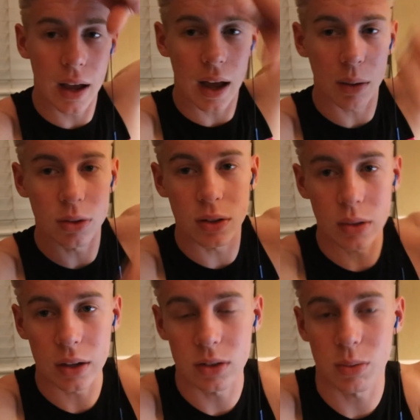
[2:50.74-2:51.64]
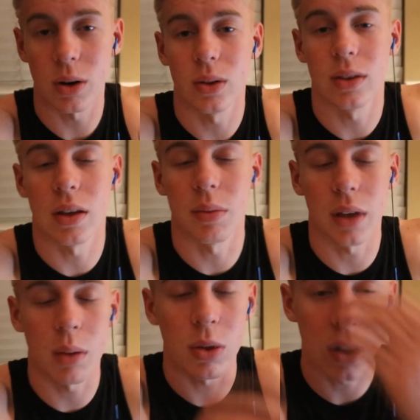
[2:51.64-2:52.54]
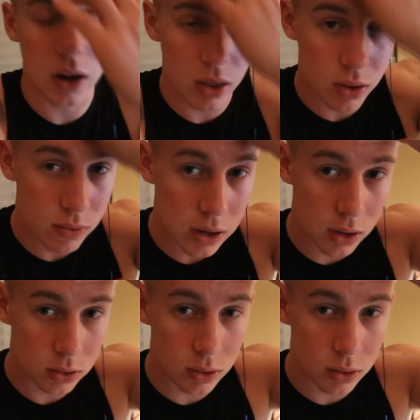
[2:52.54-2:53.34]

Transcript: I will see you guys tomorrow at the same time with another video.